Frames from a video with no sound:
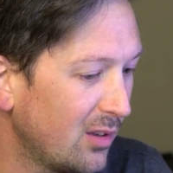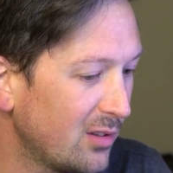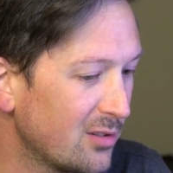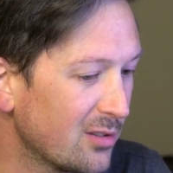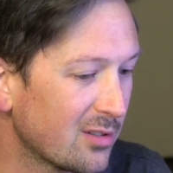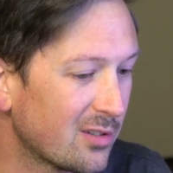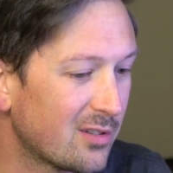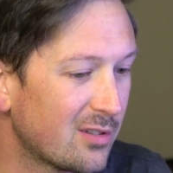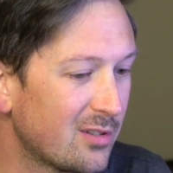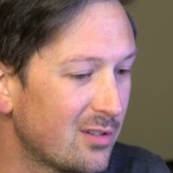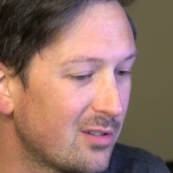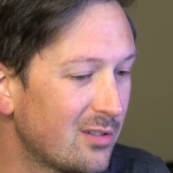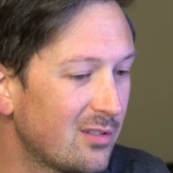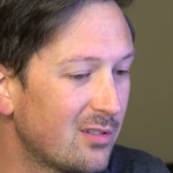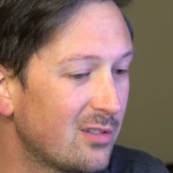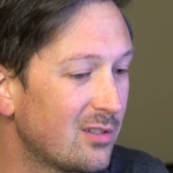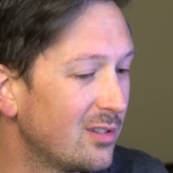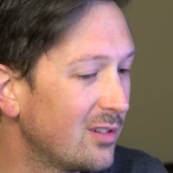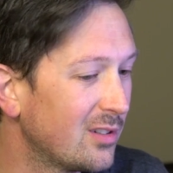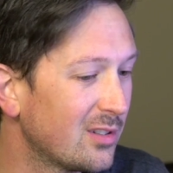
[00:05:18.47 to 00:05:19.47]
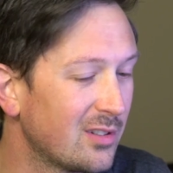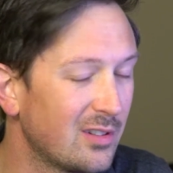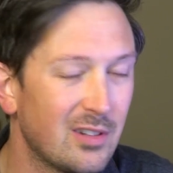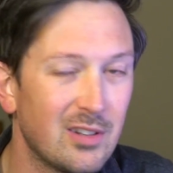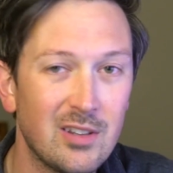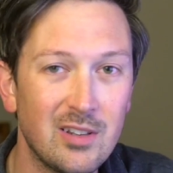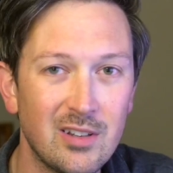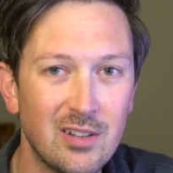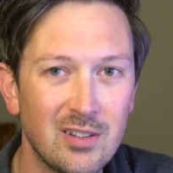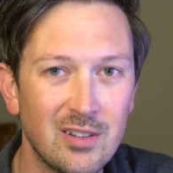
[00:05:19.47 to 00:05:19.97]
Just
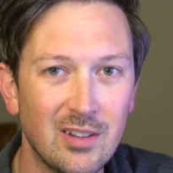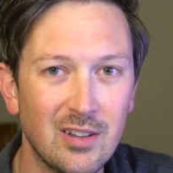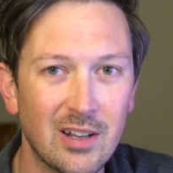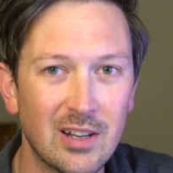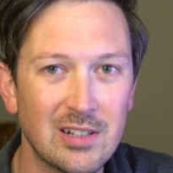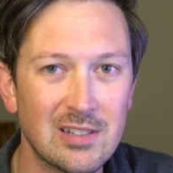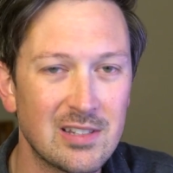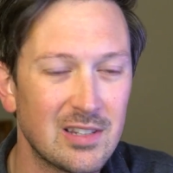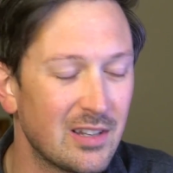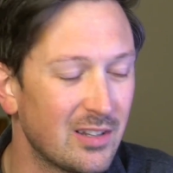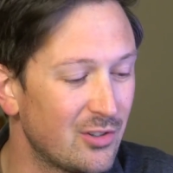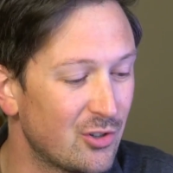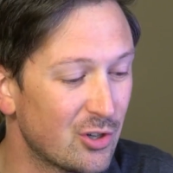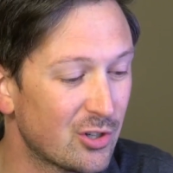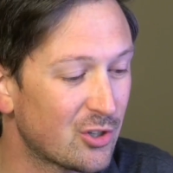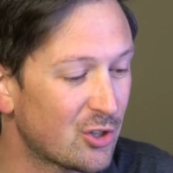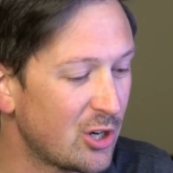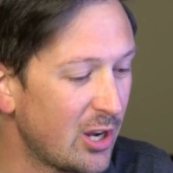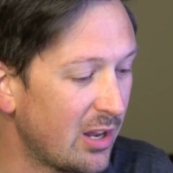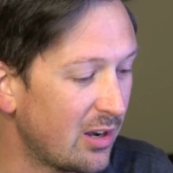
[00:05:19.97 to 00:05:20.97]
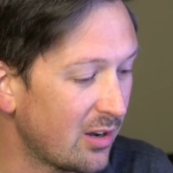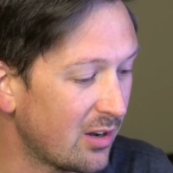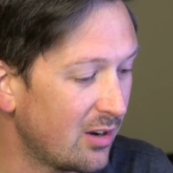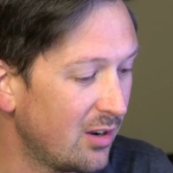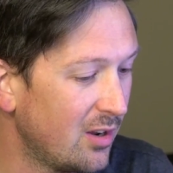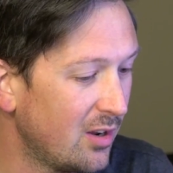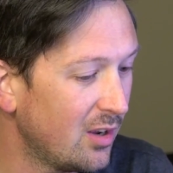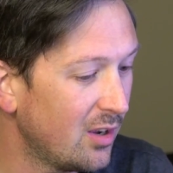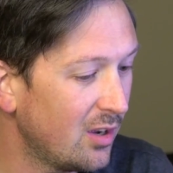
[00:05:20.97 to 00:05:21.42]
like I said, just chatting.